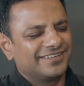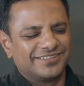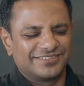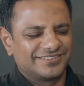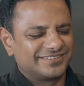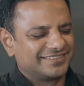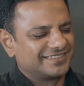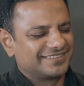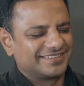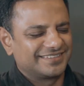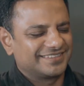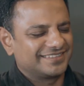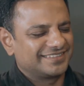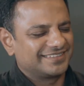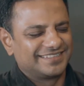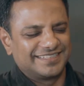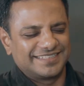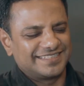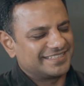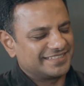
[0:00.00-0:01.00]

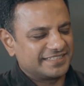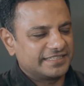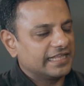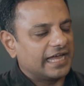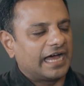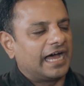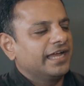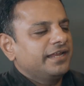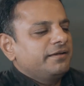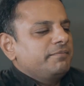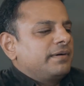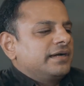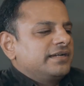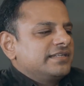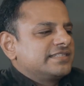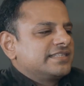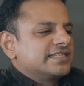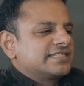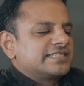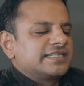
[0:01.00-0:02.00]
this iron butt
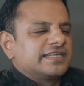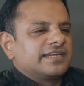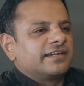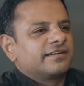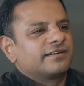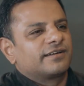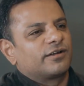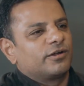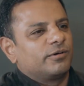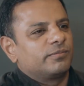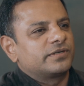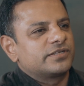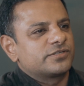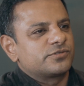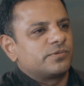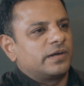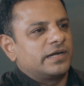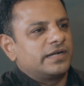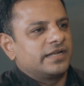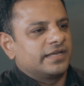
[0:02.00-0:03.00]
is 1,600 kilometers
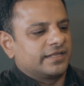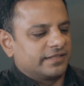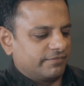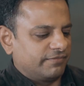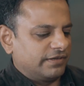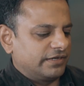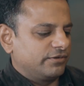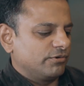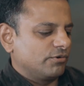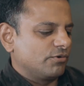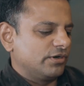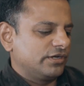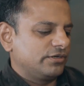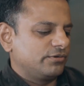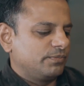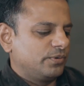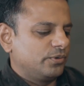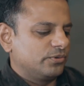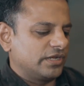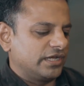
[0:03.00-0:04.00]
one day. When you're going to
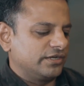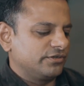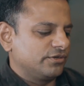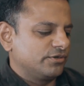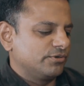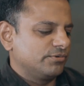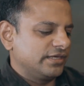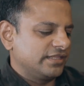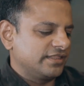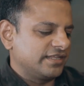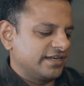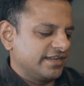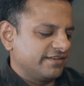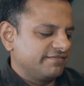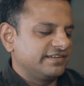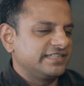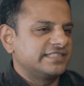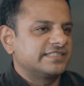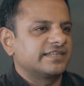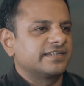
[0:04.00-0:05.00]
Bhutan, you're doing that
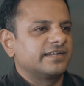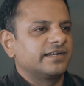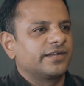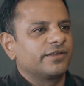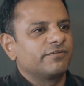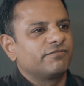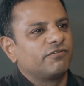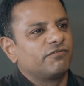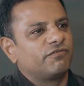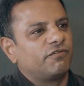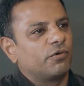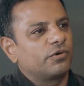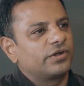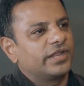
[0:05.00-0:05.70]
every single day for 4